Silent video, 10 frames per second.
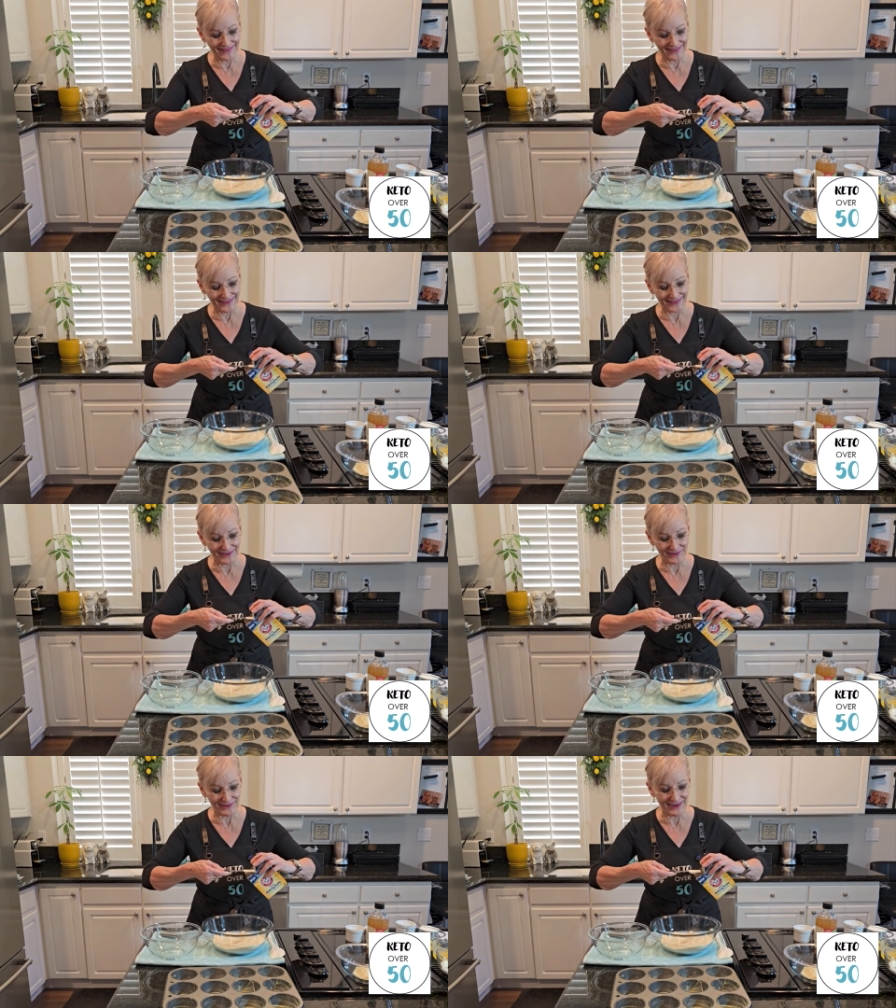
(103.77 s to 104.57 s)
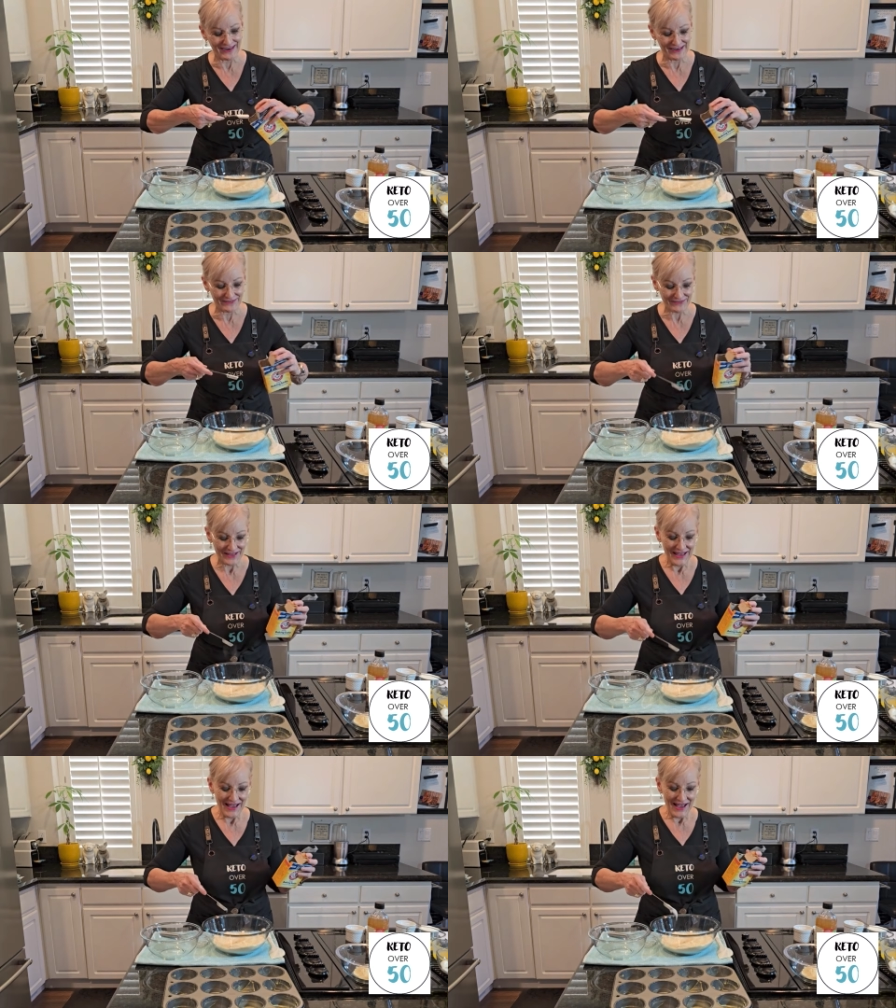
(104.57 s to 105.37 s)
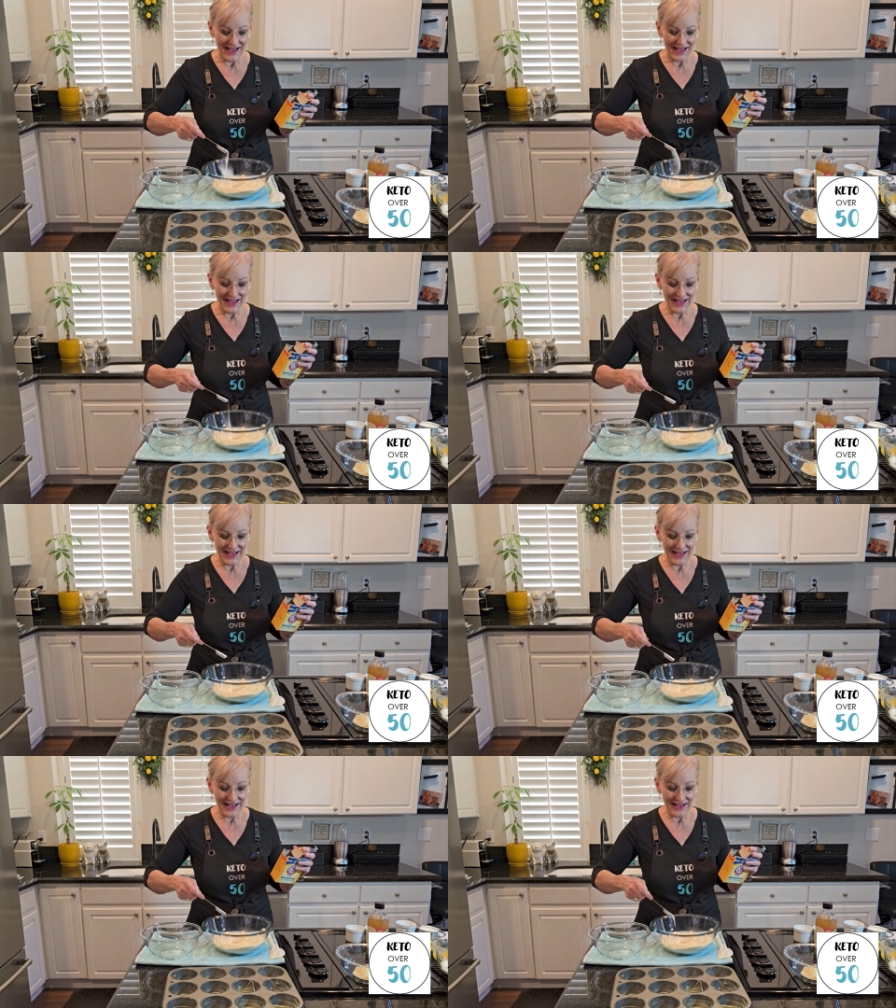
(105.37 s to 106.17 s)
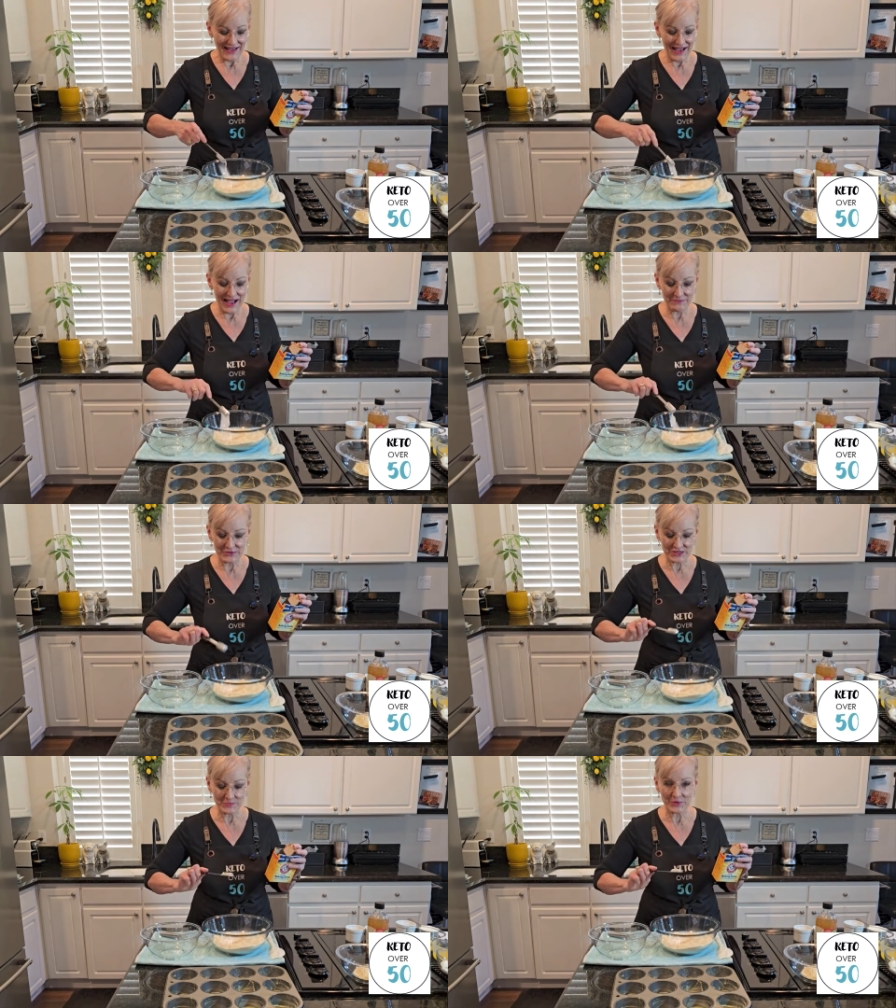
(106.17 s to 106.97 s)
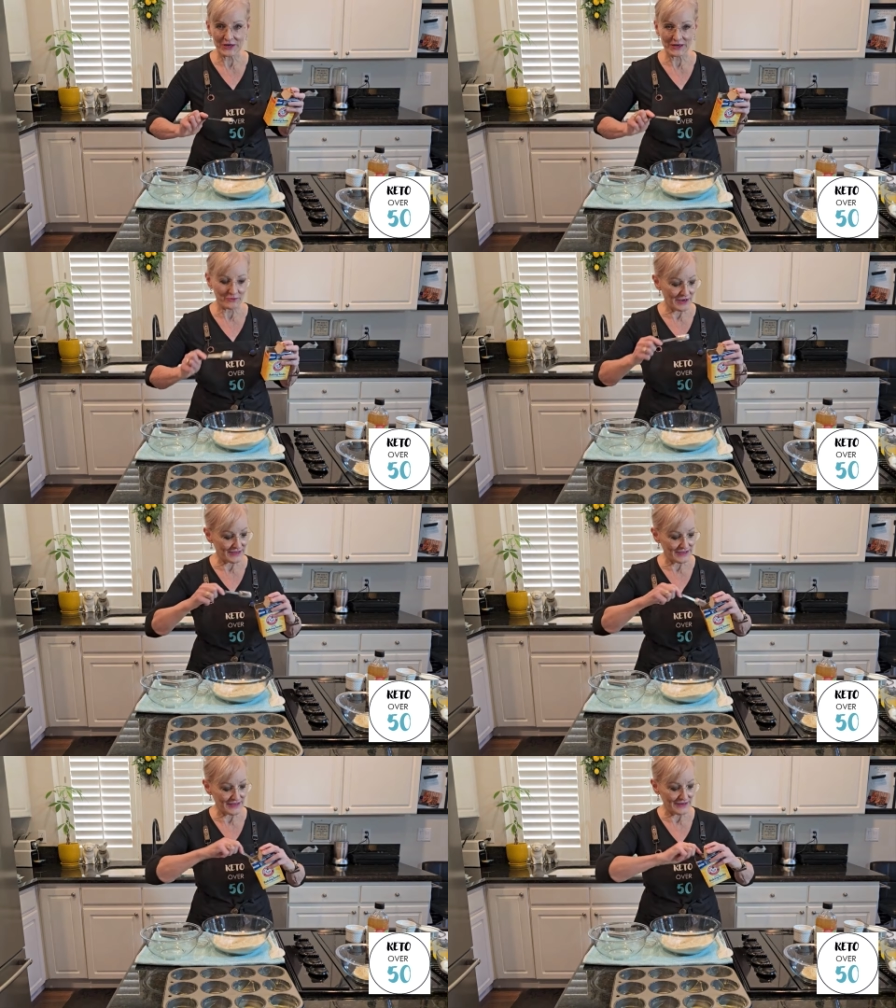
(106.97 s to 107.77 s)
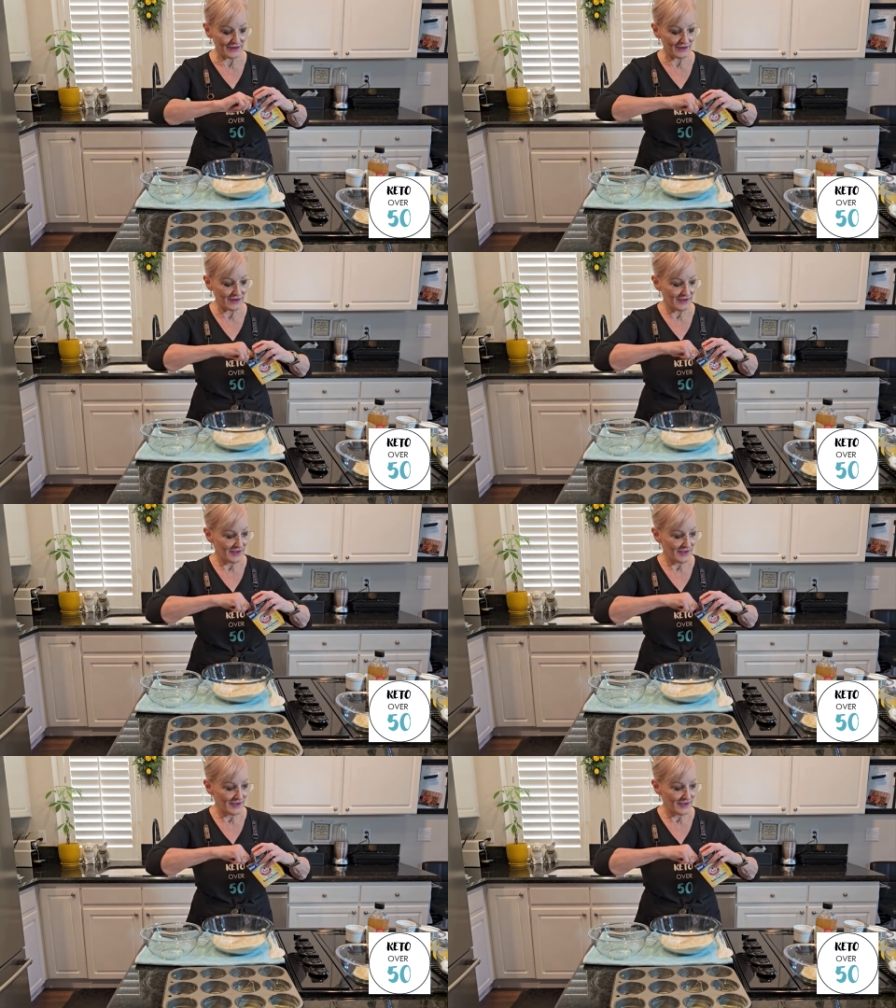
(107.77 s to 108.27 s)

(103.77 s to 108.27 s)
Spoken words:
Good grief. I'm just putting it right in there.